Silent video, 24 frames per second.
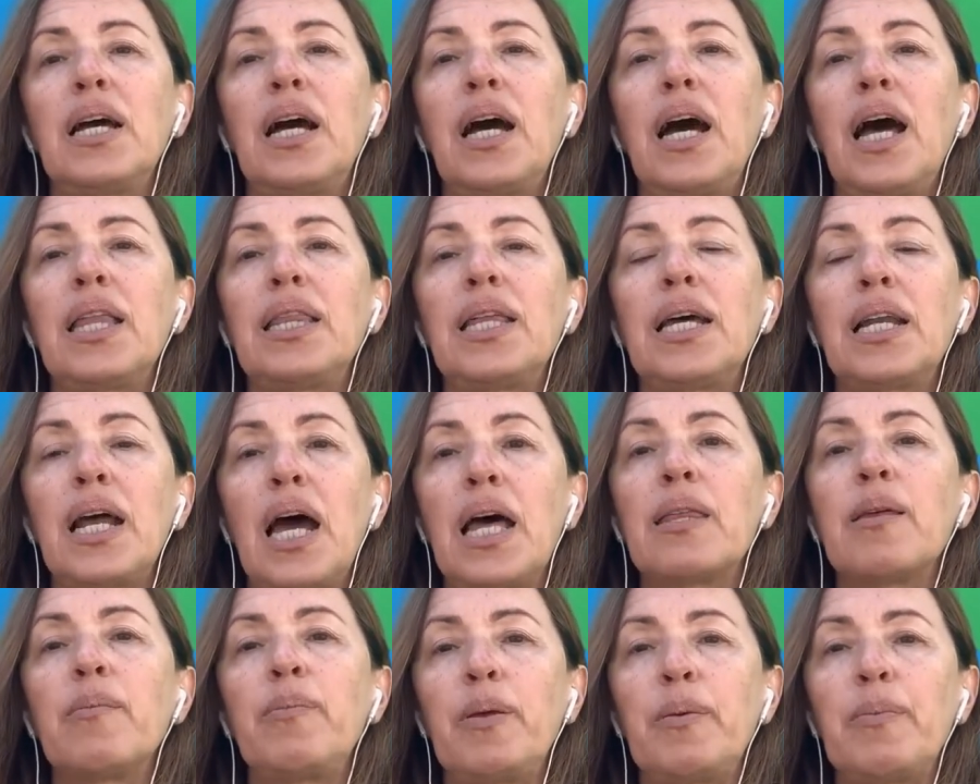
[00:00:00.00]
that
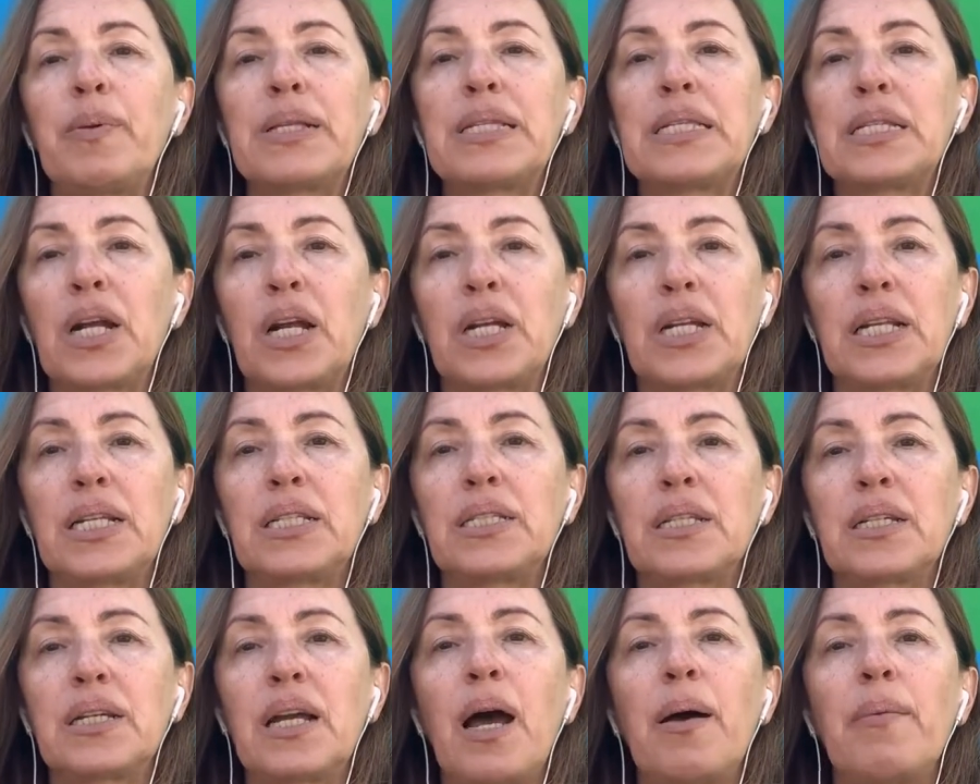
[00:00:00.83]
other people started to
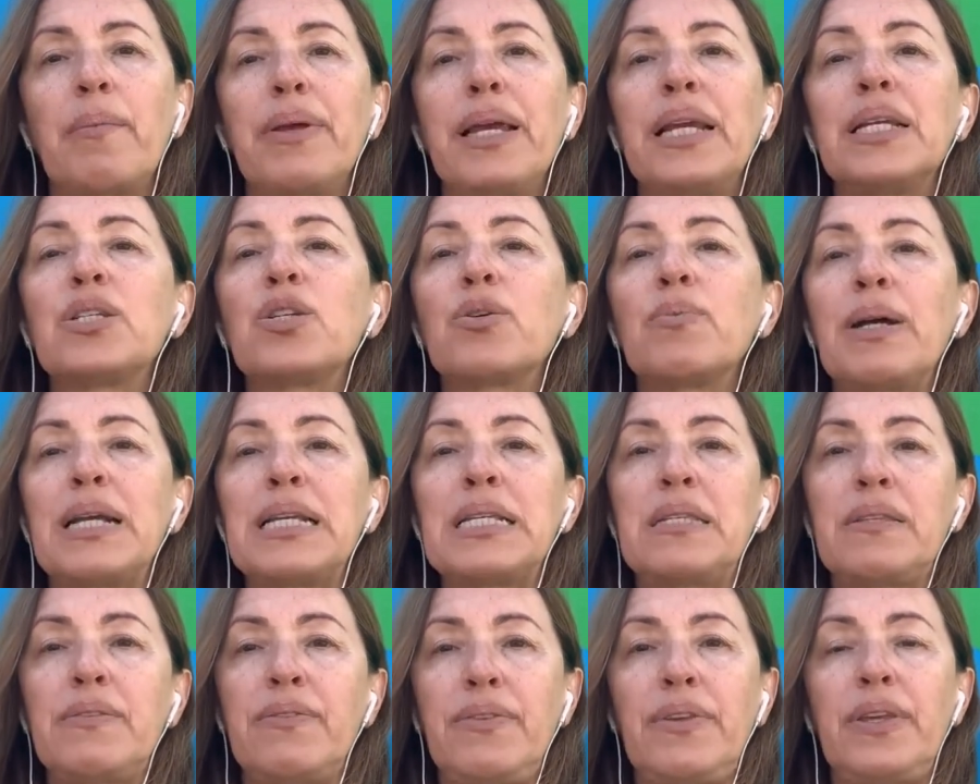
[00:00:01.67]
come into my
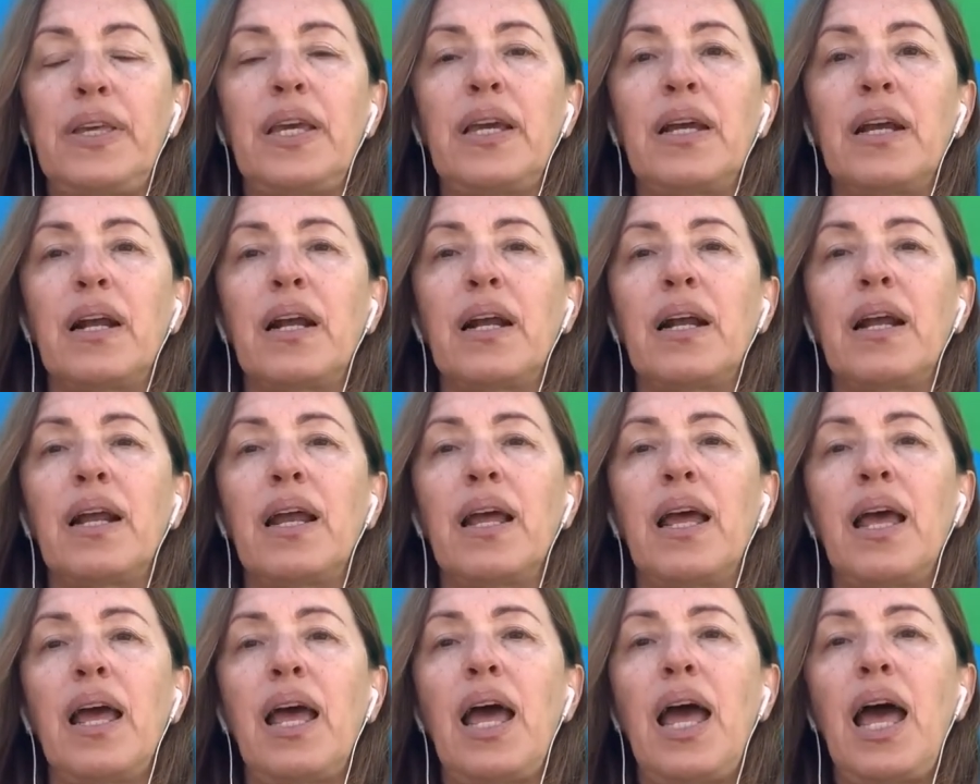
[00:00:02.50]
sphere
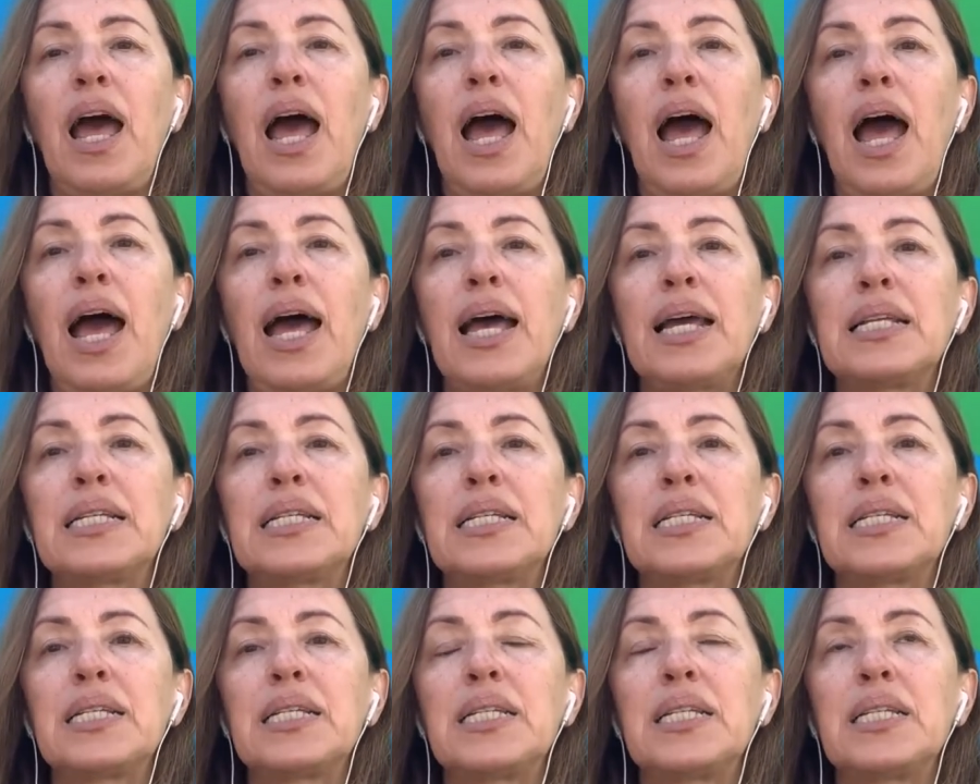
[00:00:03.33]
and
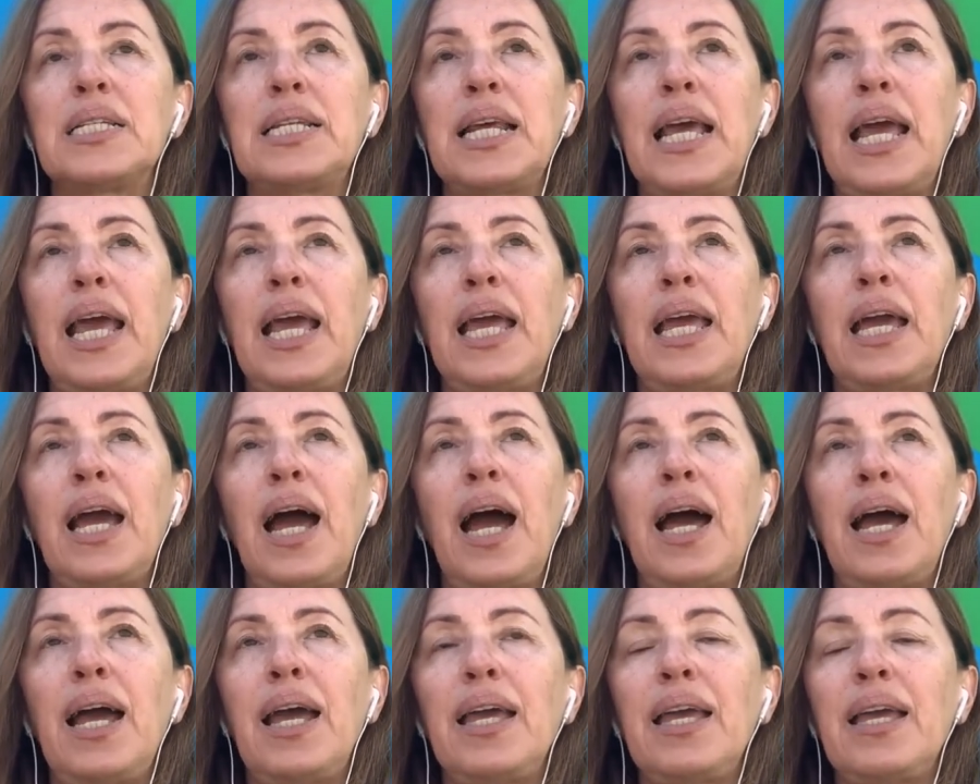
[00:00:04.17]
today
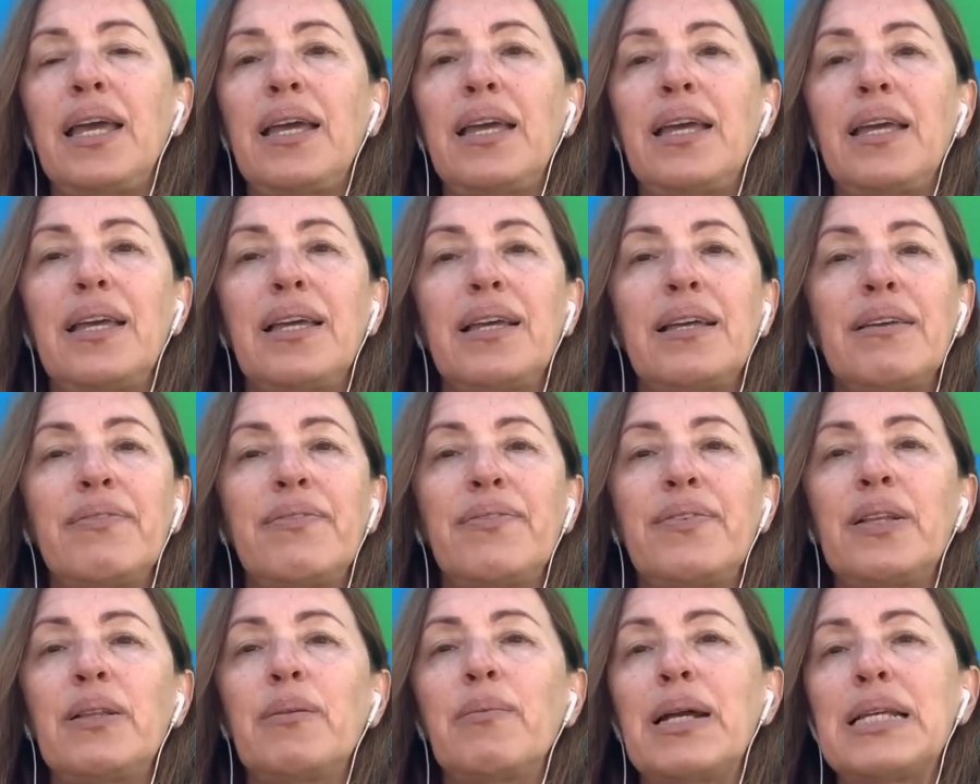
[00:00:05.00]
I
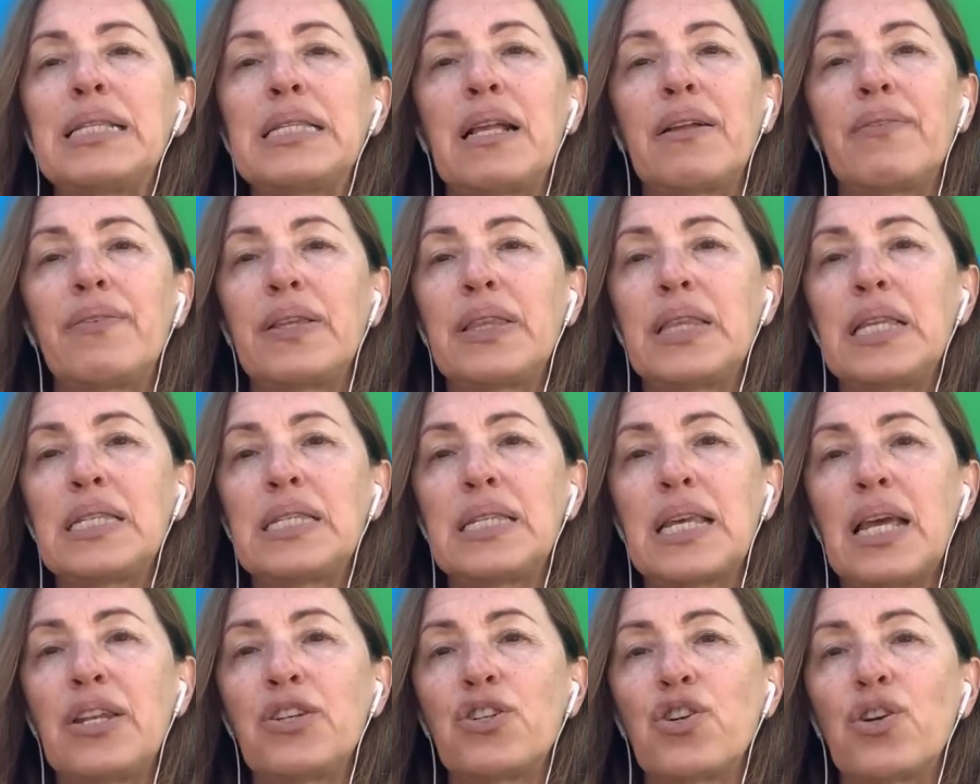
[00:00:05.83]
feel myself at the
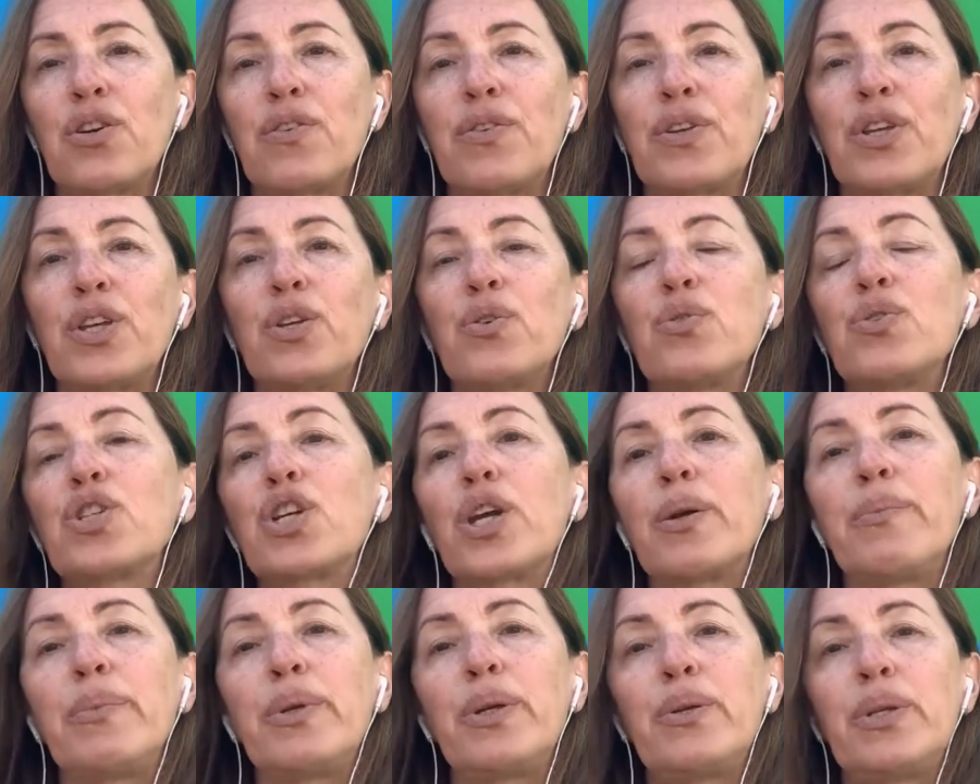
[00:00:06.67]
center of a huge
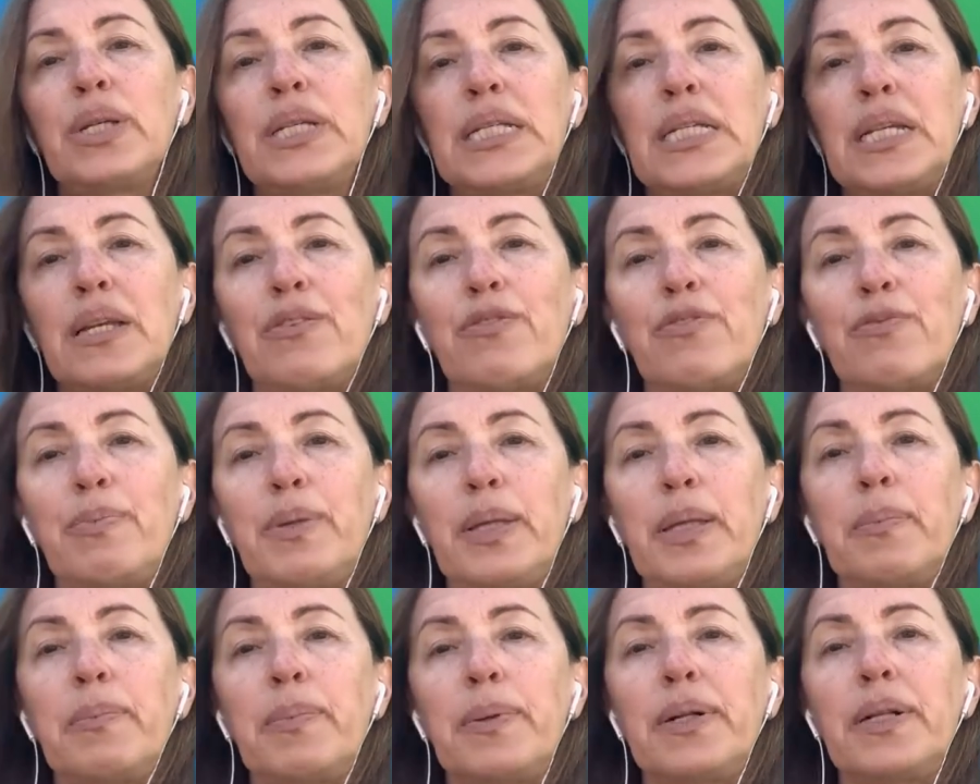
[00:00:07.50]
community of
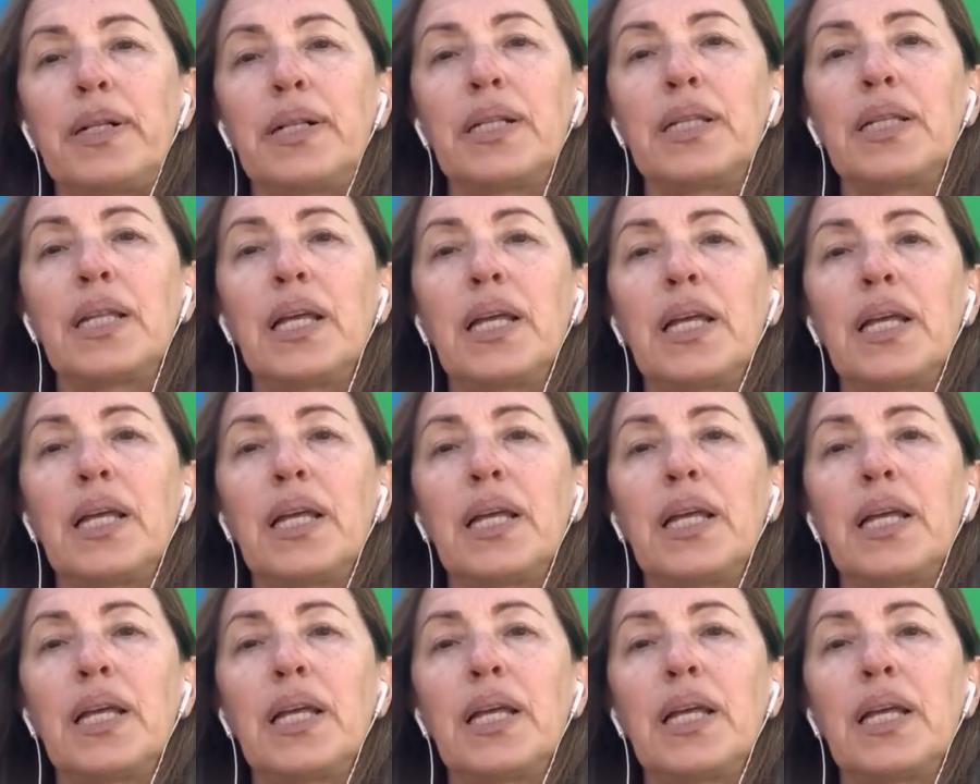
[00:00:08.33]
people,